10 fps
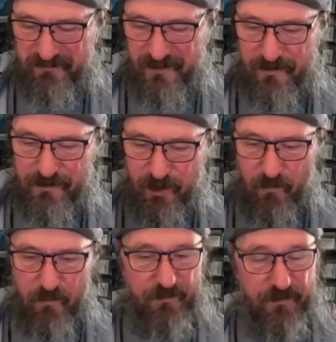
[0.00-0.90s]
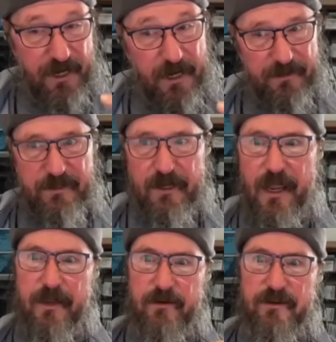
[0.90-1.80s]
so then I was like,
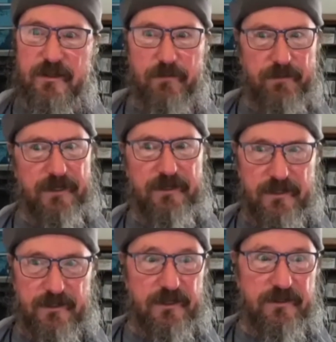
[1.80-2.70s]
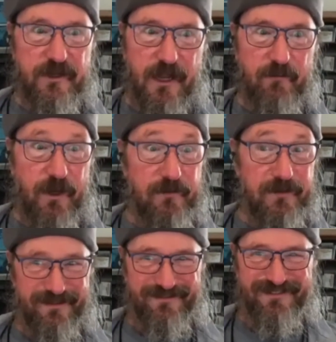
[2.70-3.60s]
hey, instead of playing D&D tonight, why don't
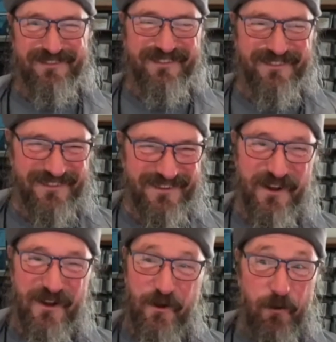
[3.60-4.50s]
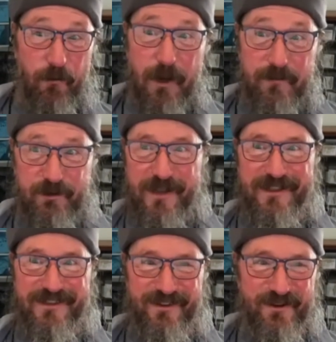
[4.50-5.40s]
we try
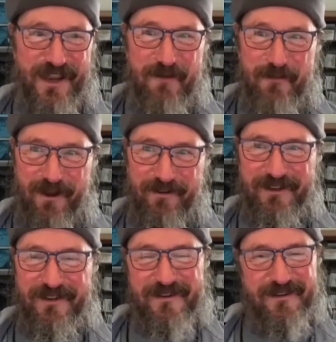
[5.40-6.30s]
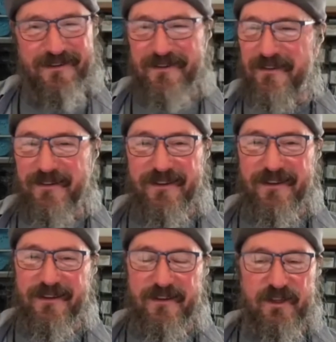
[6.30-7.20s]
this new game out? And
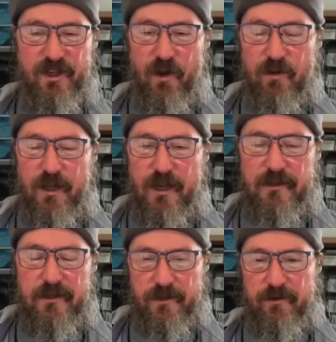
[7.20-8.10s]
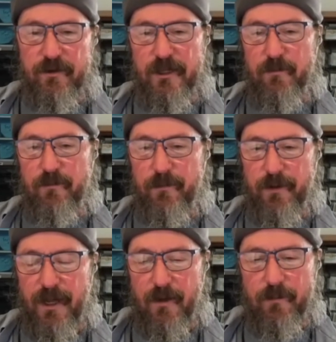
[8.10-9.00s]
you know, and literally
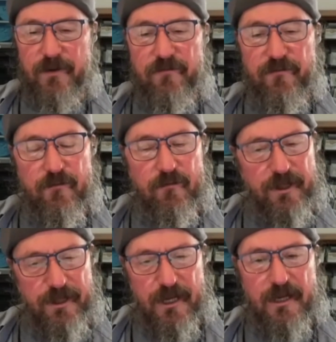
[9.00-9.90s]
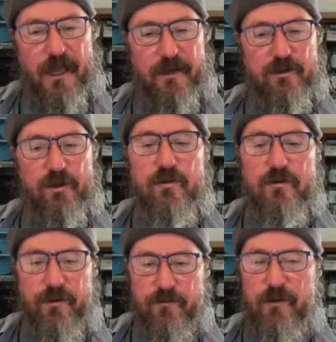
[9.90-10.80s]
within like 2
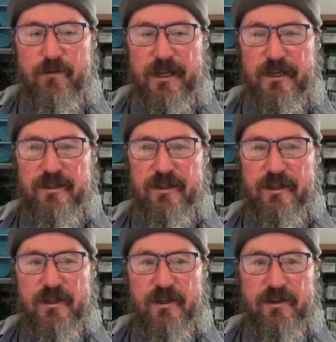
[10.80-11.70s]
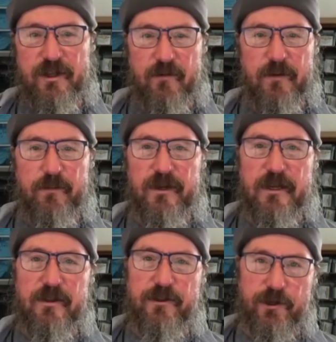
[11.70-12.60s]
or 3 weeks, there would
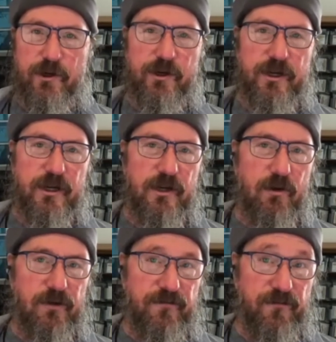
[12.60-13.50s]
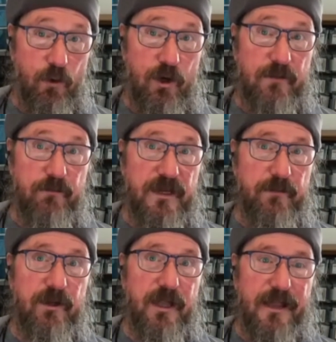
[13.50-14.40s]
be 30 or 40
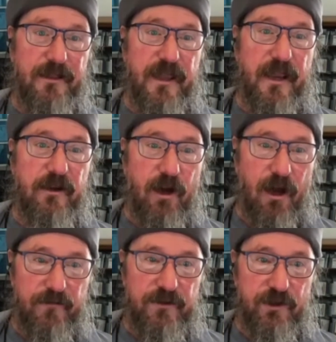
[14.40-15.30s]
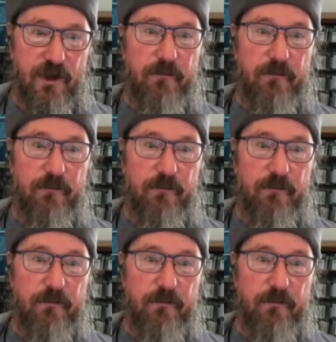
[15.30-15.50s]
people at that coffee shop